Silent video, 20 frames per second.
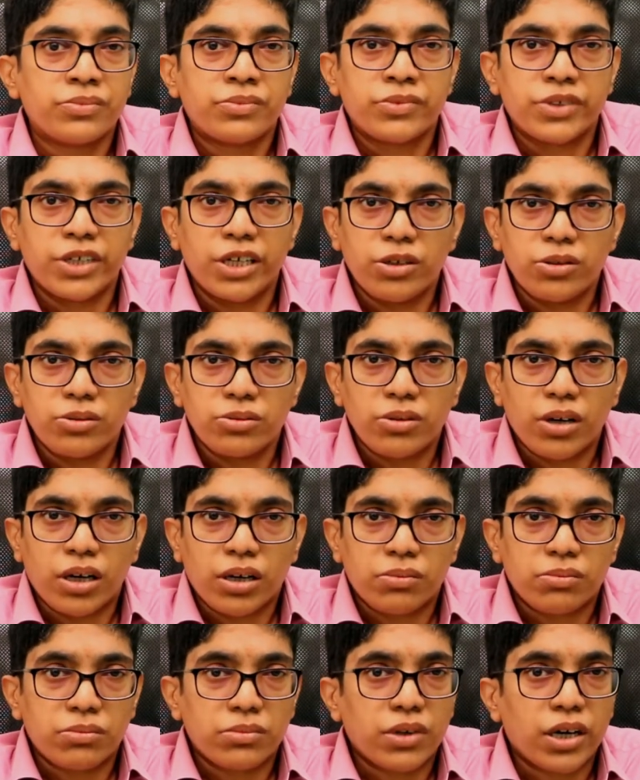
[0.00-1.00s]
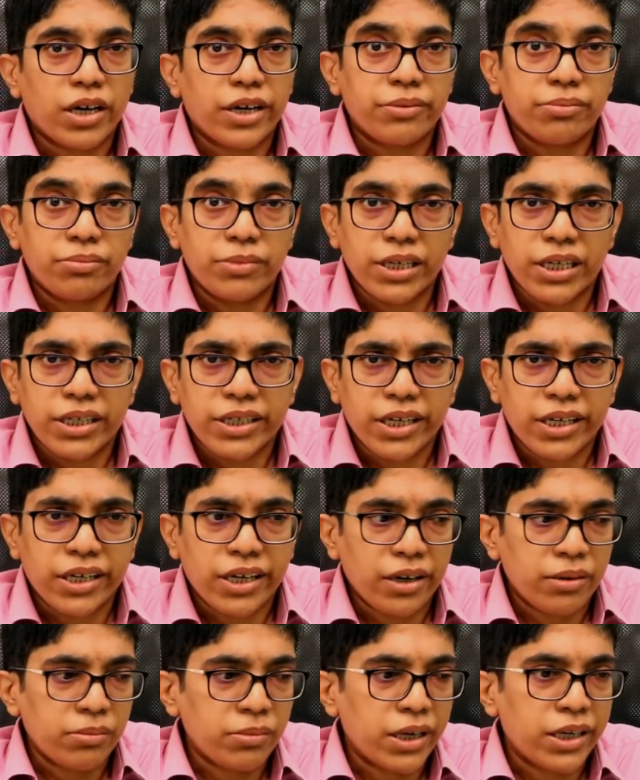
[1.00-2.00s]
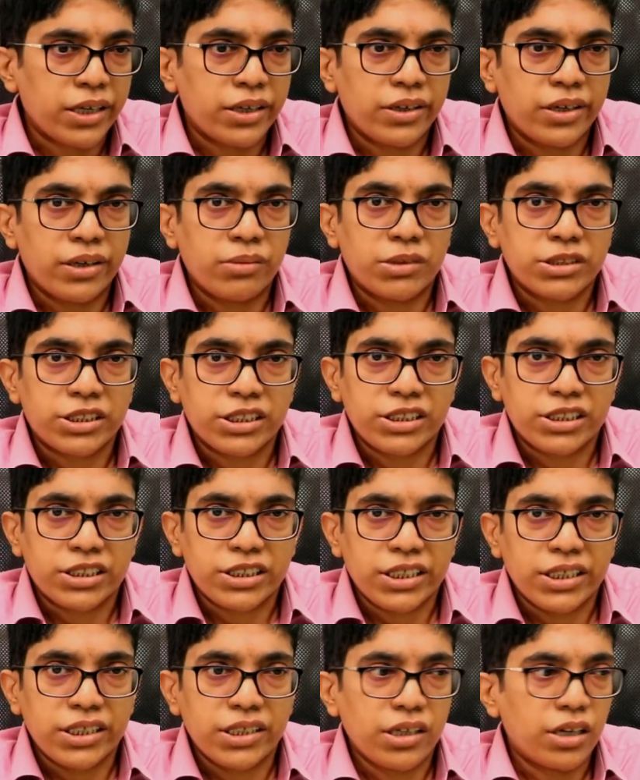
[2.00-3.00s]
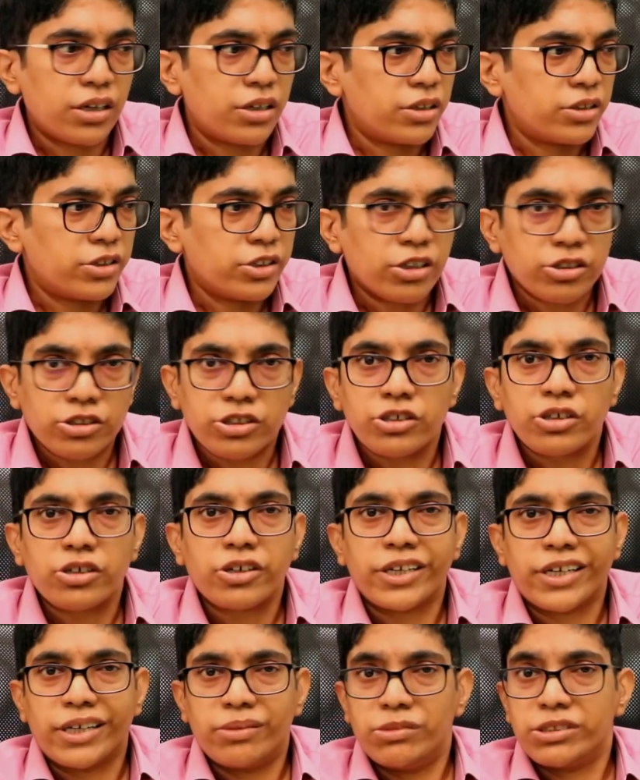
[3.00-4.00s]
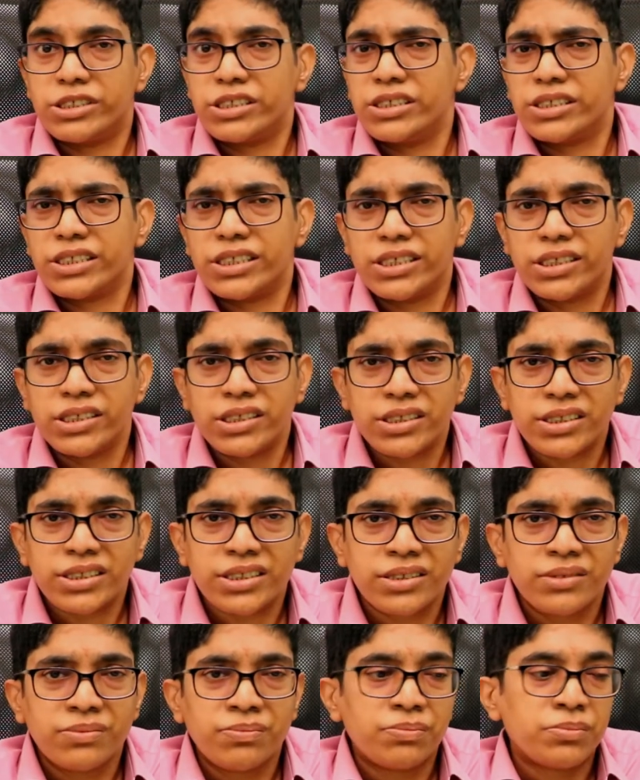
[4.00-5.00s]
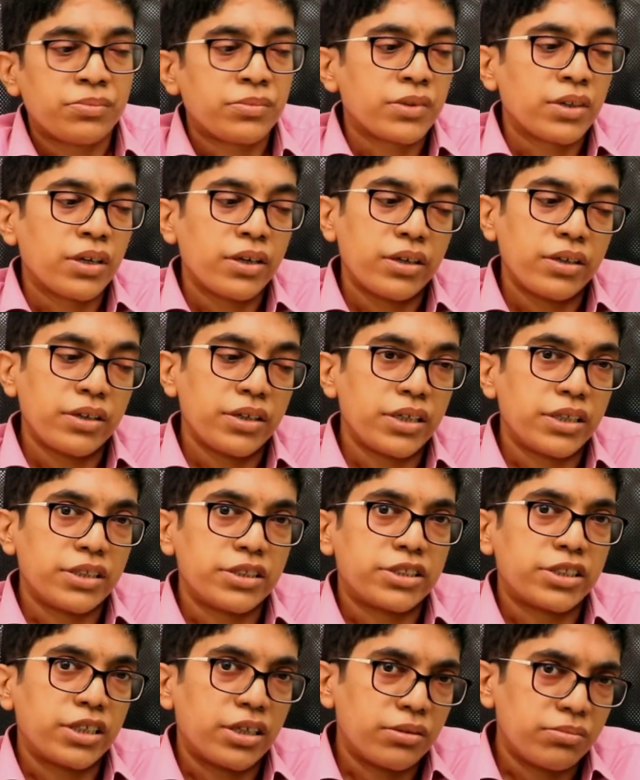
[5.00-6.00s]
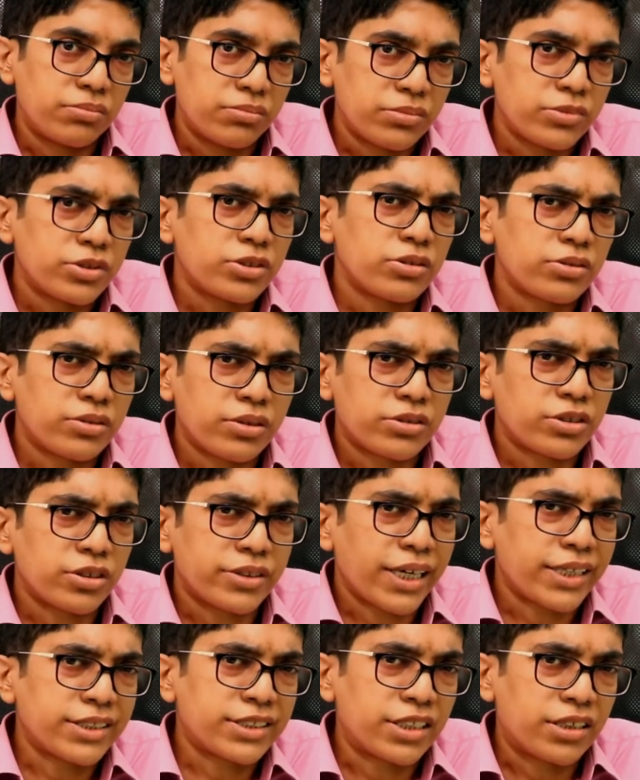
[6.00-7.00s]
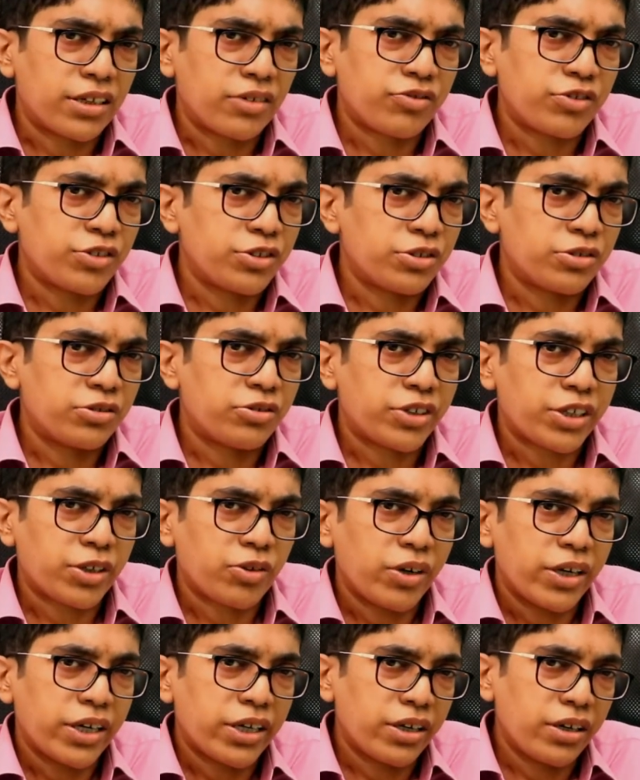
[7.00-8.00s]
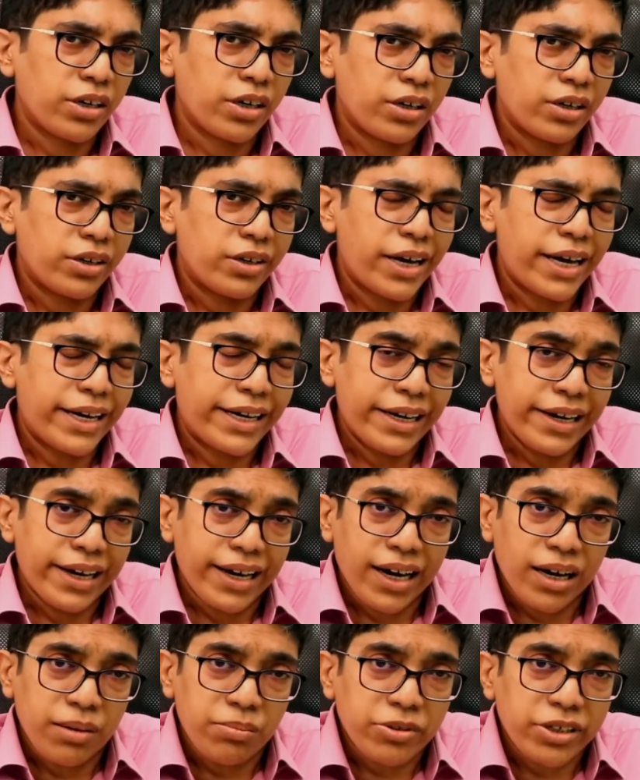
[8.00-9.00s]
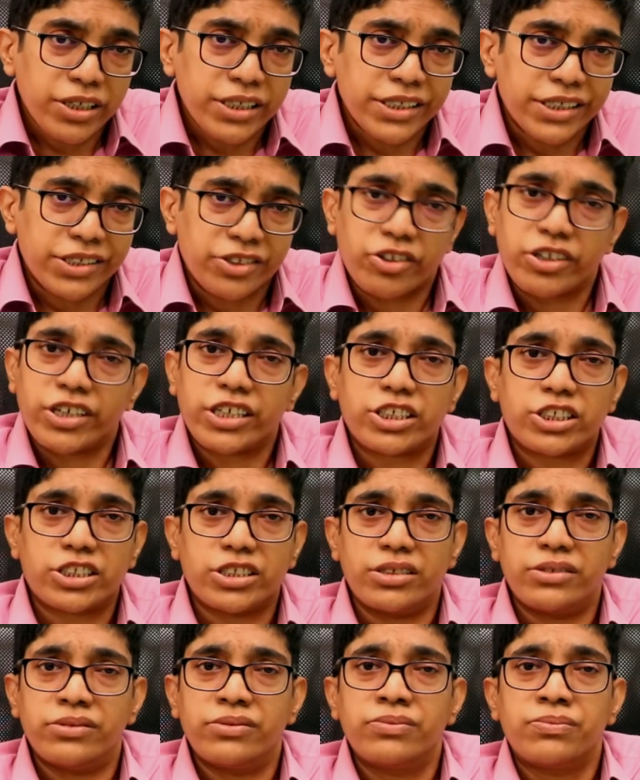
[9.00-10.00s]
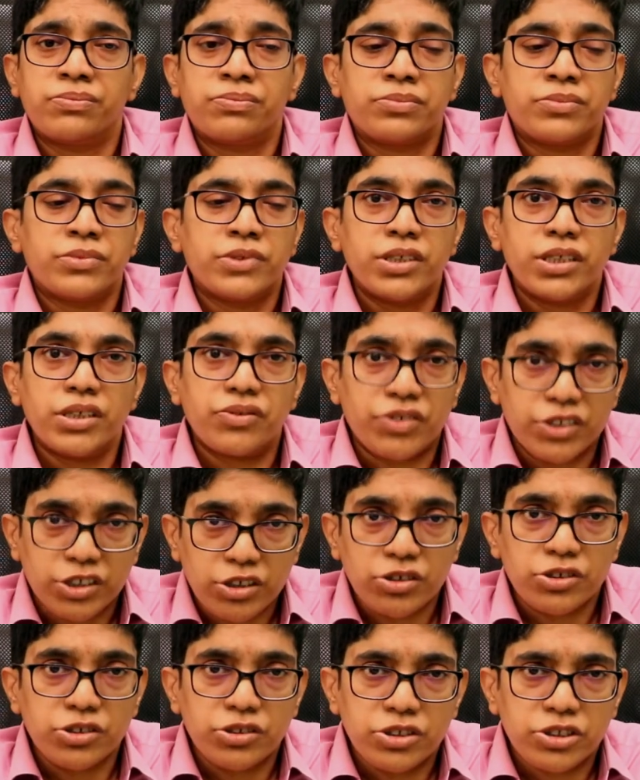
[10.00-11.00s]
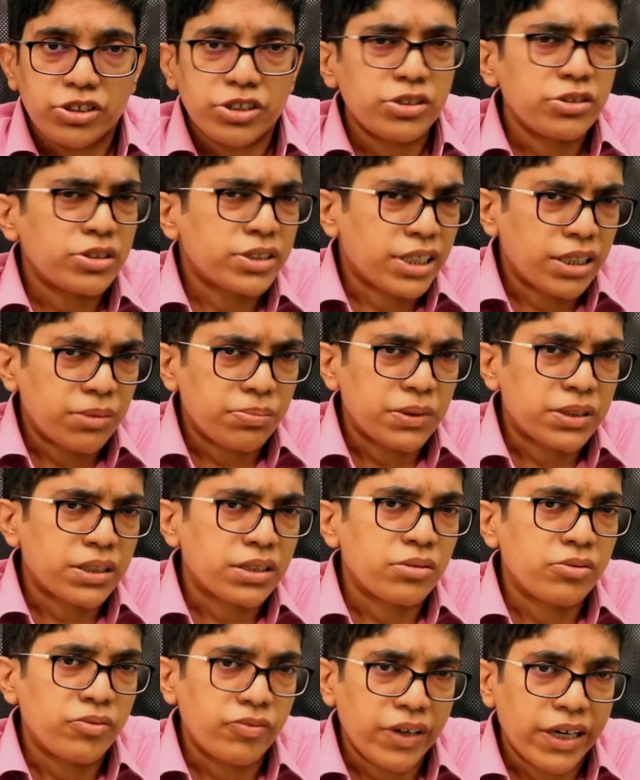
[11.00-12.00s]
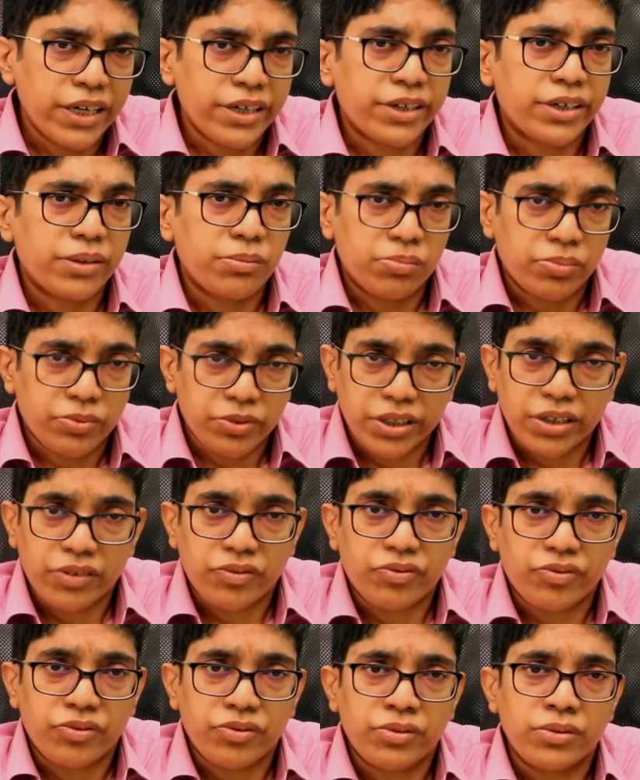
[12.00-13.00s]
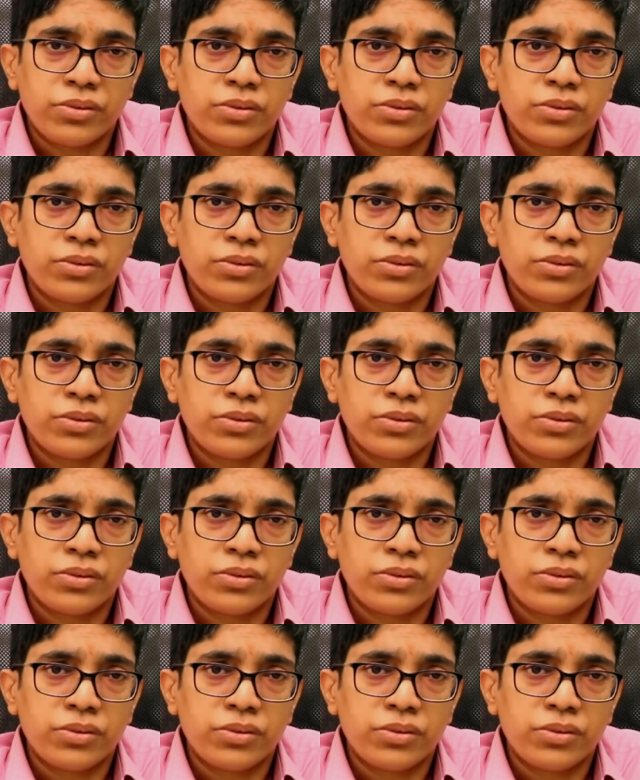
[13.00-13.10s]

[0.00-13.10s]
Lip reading: hello, I'm Milen, and I'm an emergency doctor or an emergency nurse. And so that's enough. You don't require an elaborate introduction. If at all you introduce, keep it very brief.